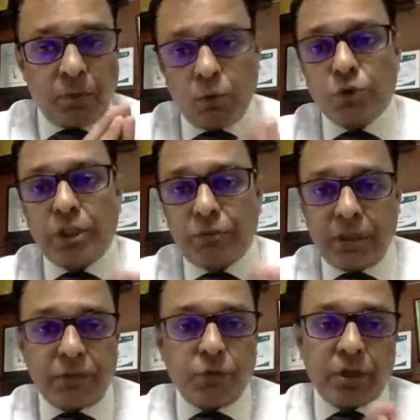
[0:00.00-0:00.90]
Mostly
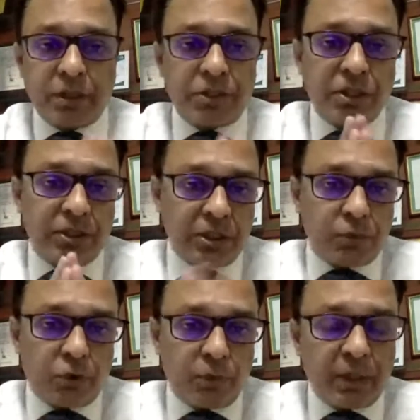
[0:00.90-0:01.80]
24-hour discharge is
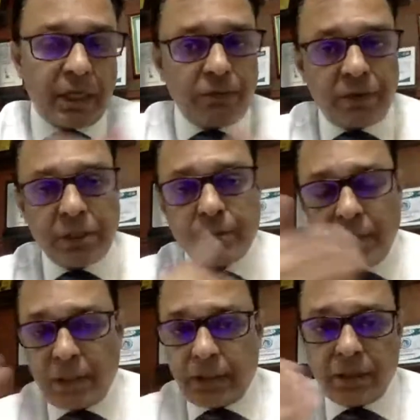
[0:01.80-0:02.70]
what we have,
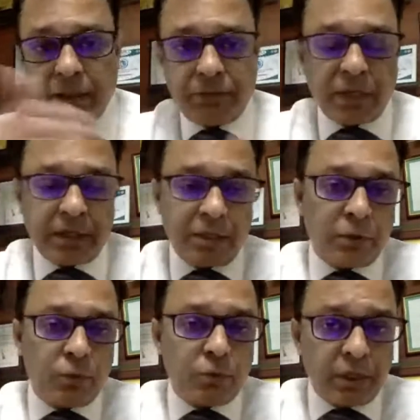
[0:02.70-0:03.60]
despite the fact that we
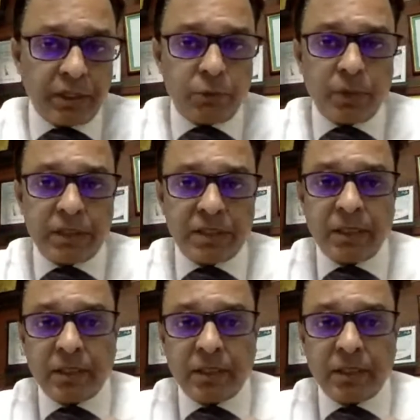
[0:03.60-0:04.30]
do quite advanced,